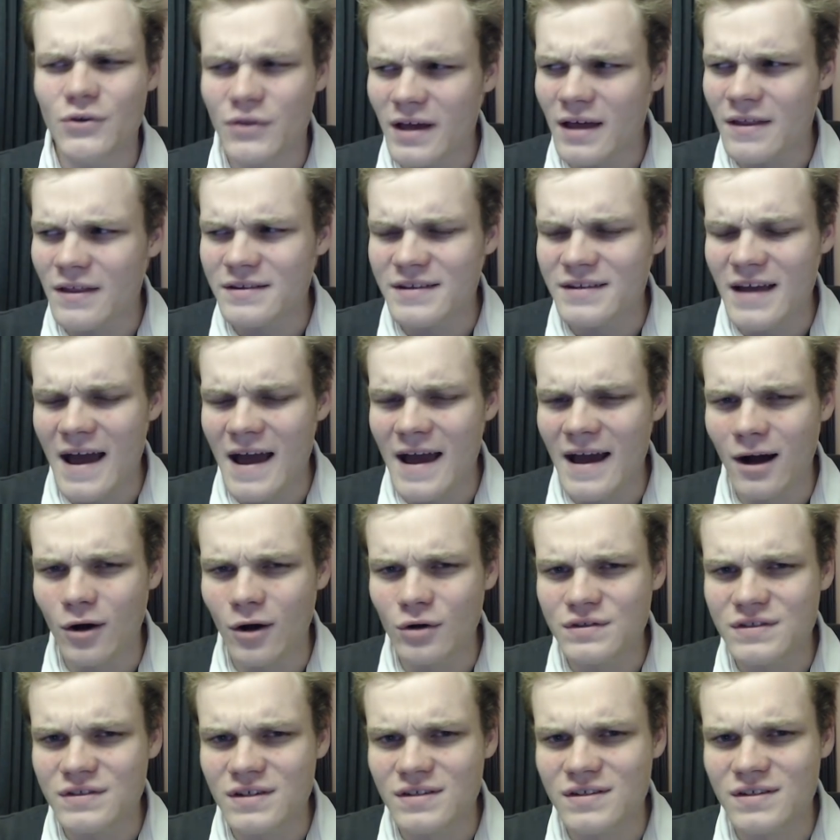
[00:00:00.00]
the other day, I
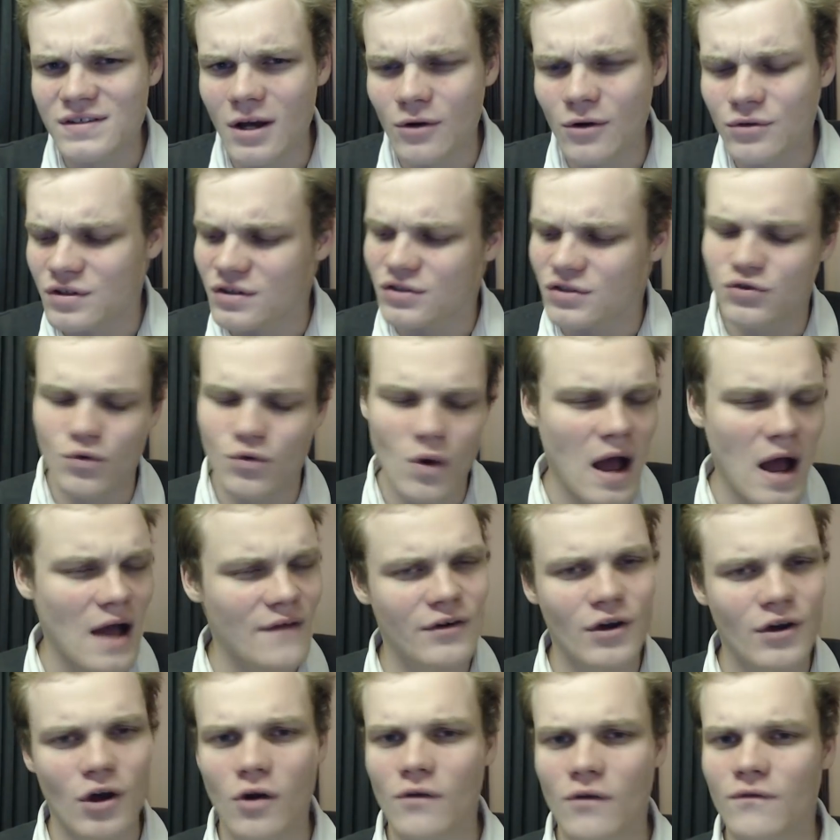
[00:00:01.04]
was just
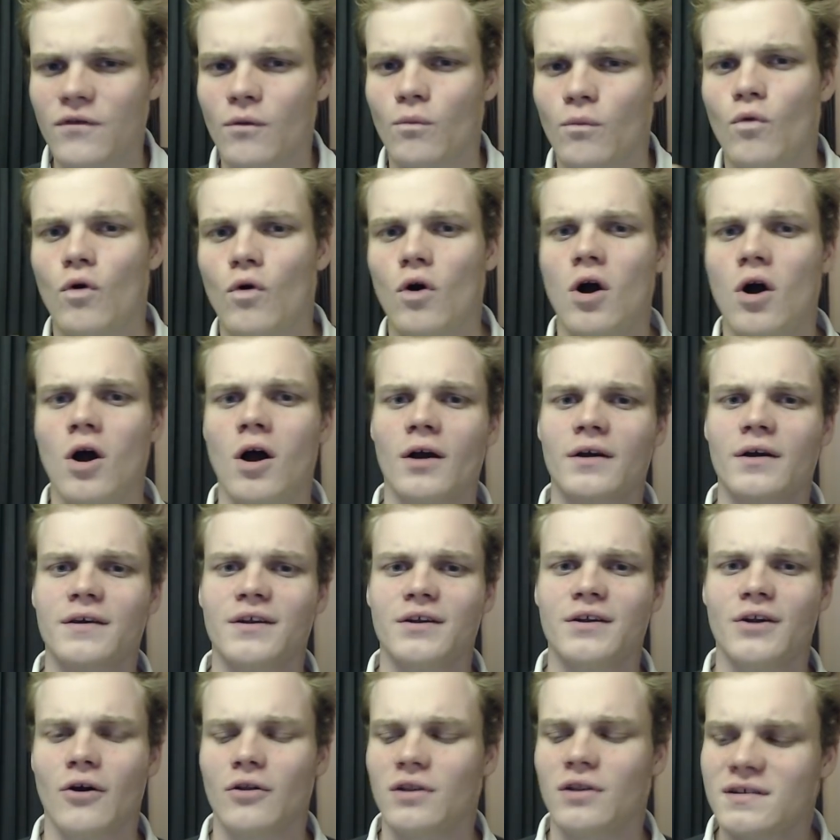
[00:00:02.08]
driving home from work,
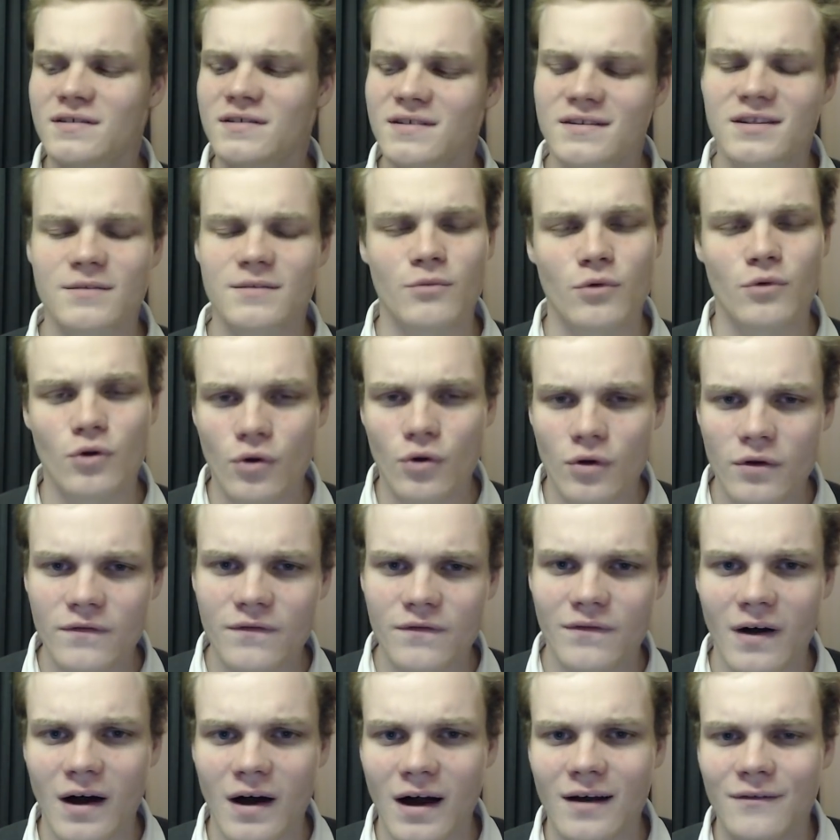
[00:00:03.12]
you know, listening to Maroon
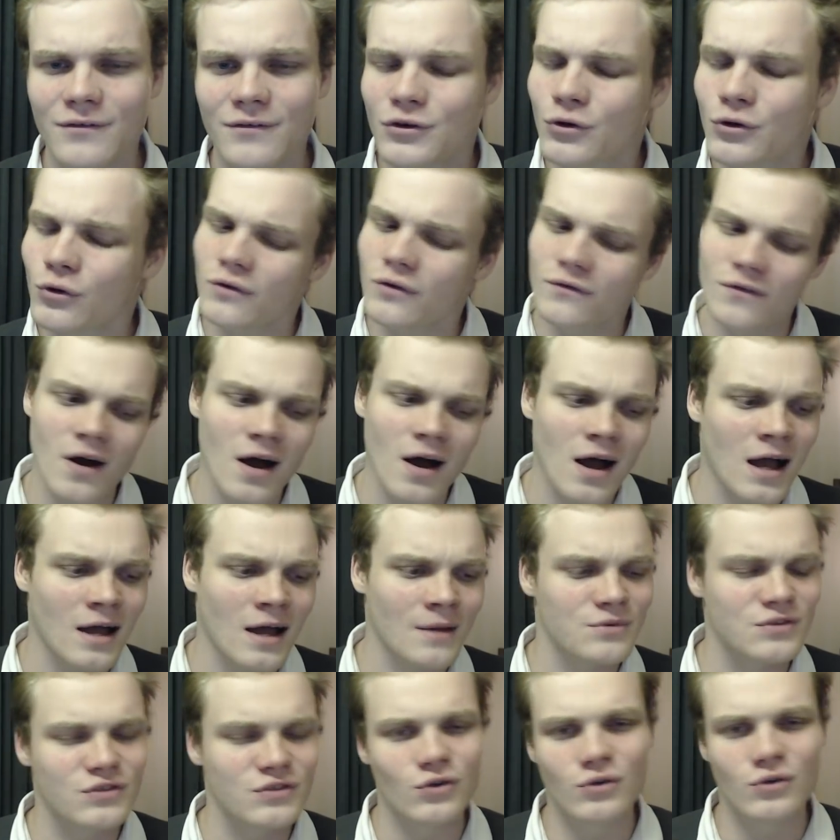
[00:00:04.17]
5. Good
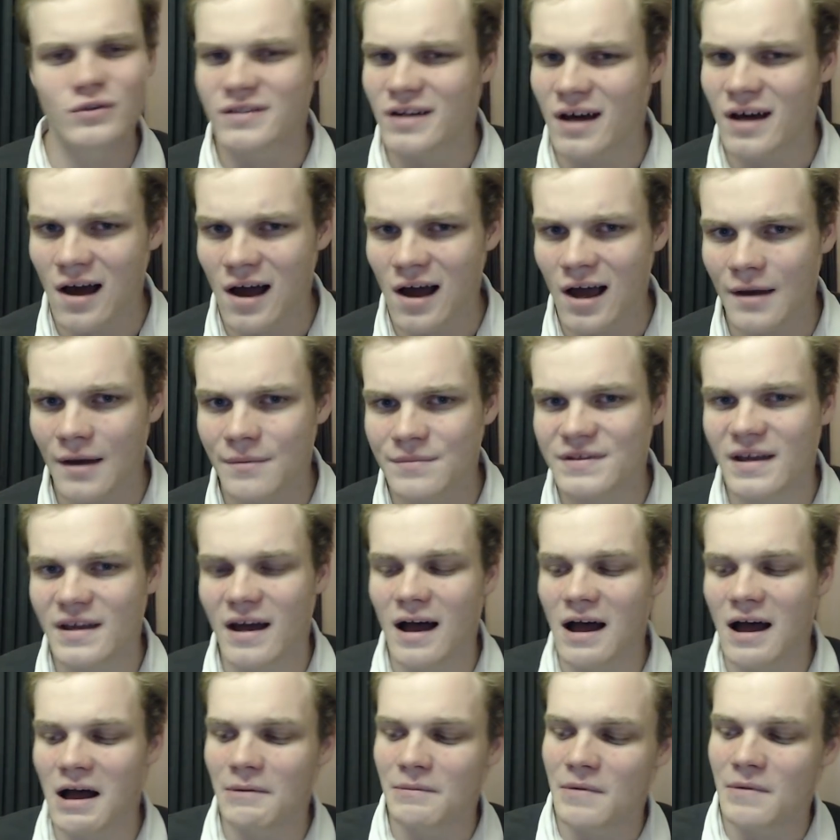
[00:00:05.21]
vibes, good times.
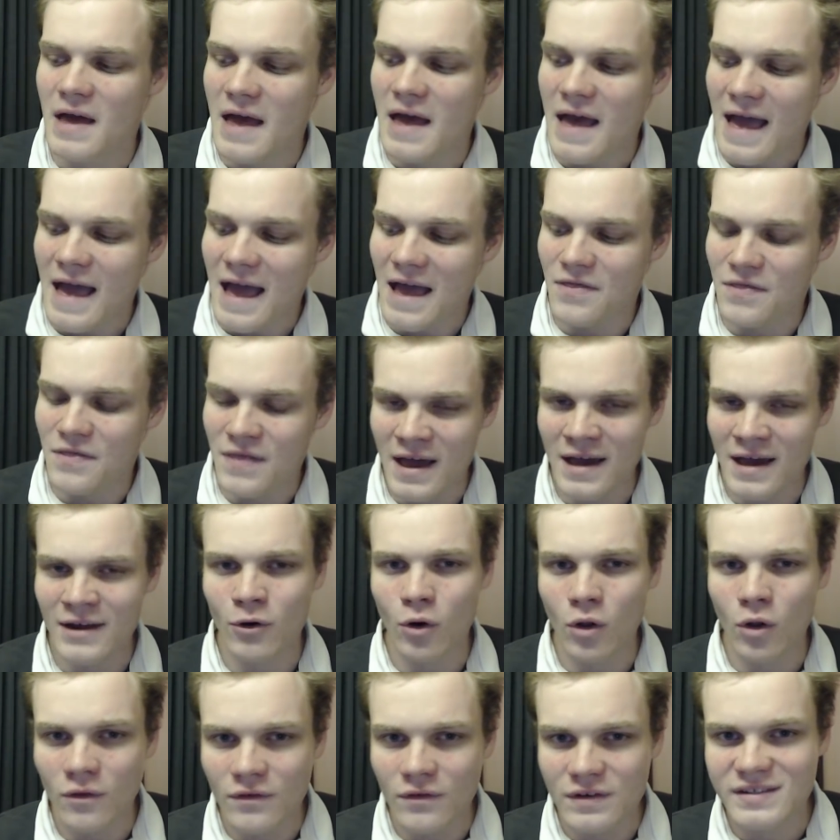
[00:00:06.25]
And then
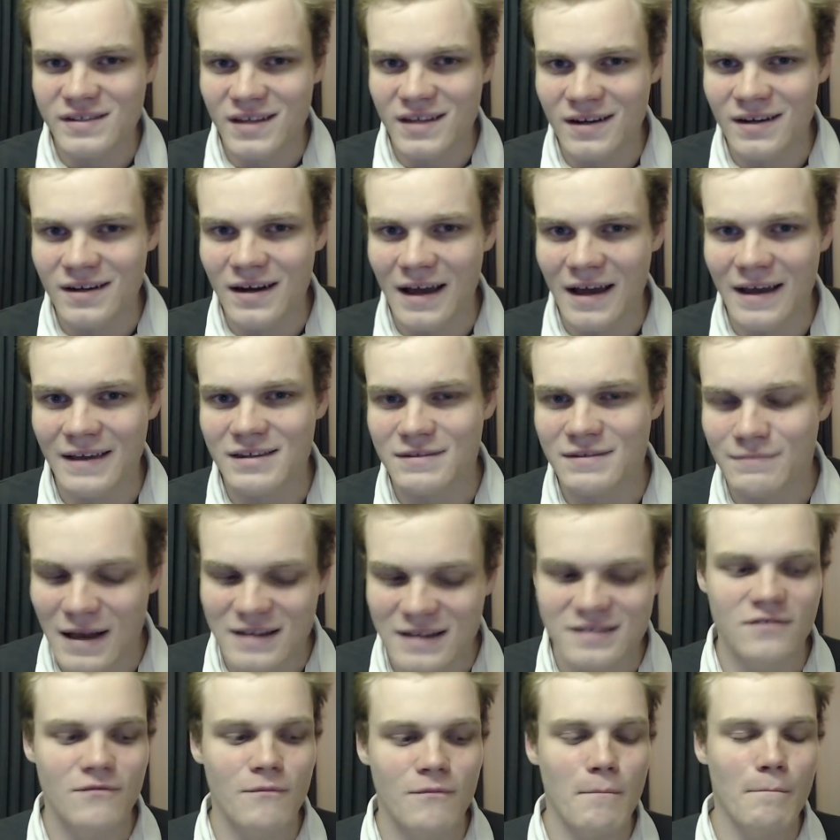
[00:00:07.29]
all of a sudden, I hear this
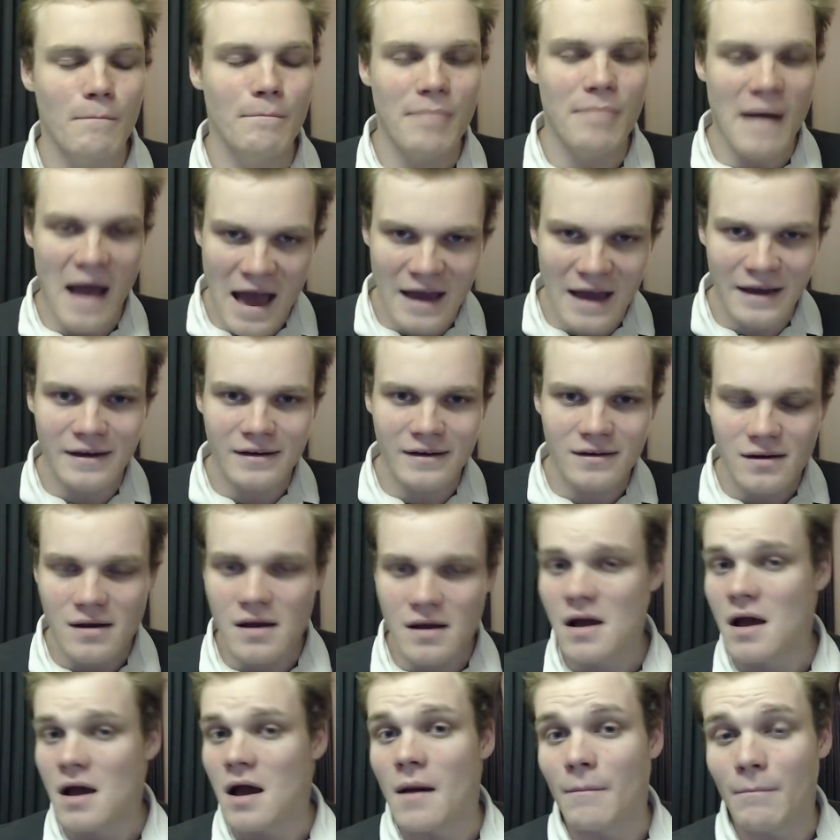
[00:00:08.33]
massive bang,
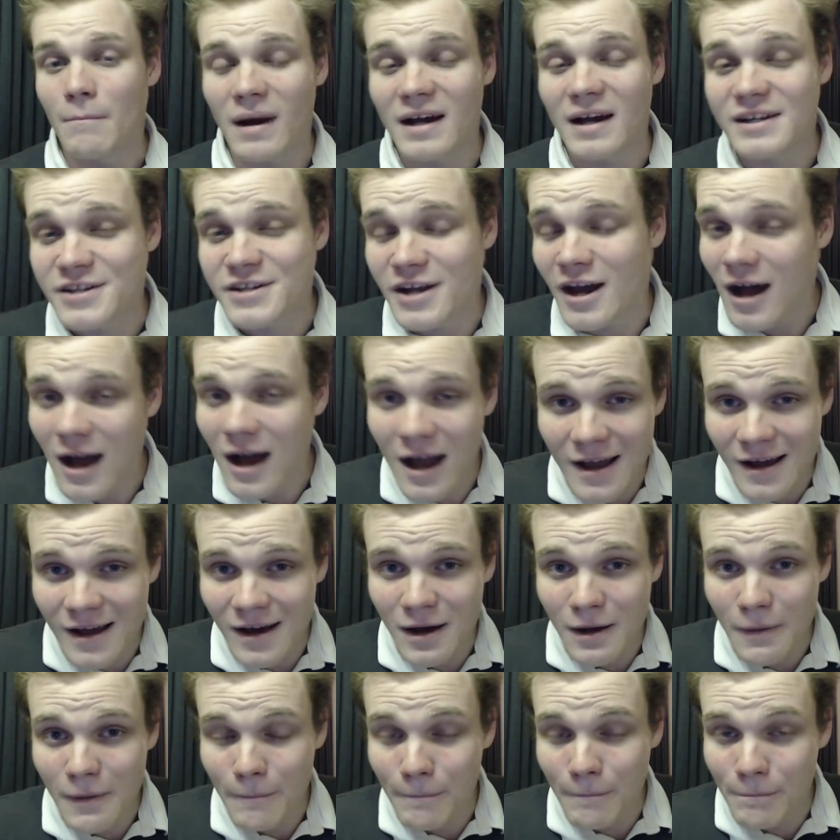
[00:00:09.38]
my
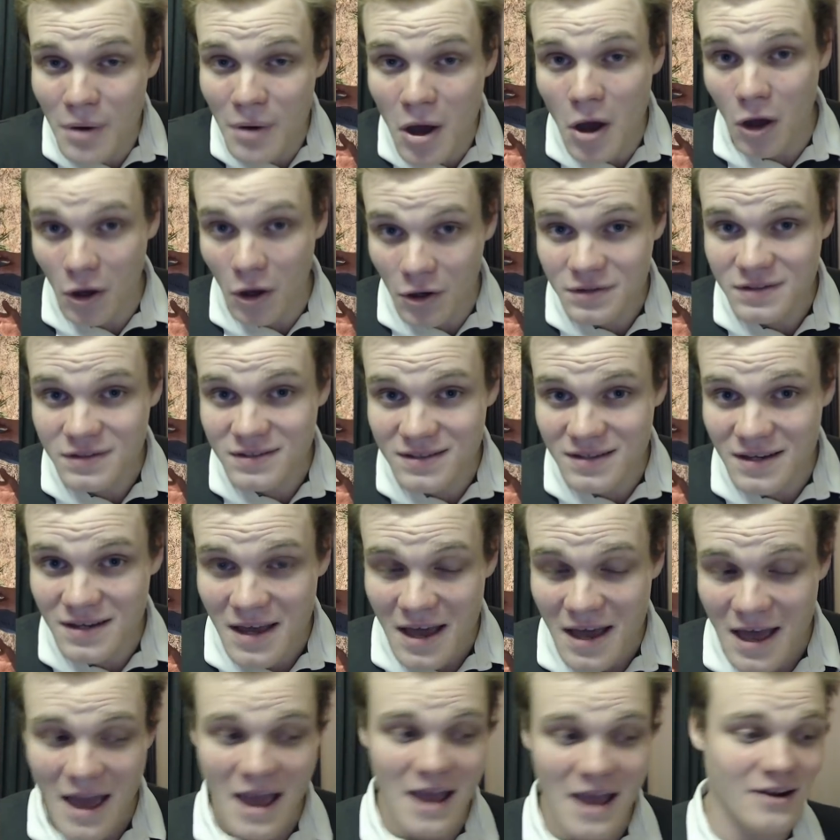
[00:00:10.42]
tire burst,
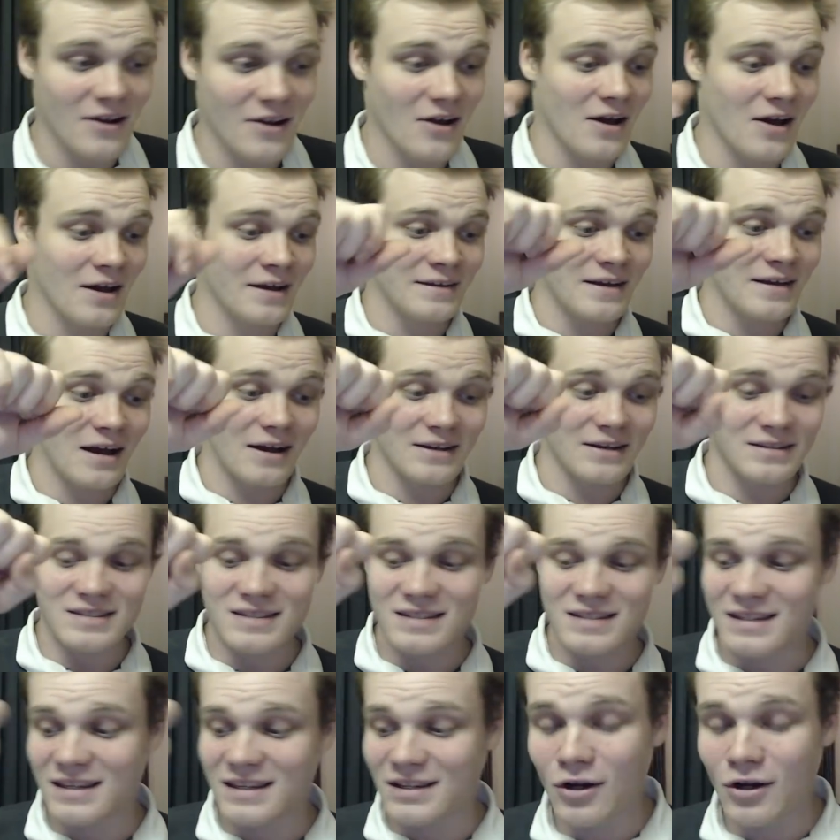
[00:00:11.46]
and I skid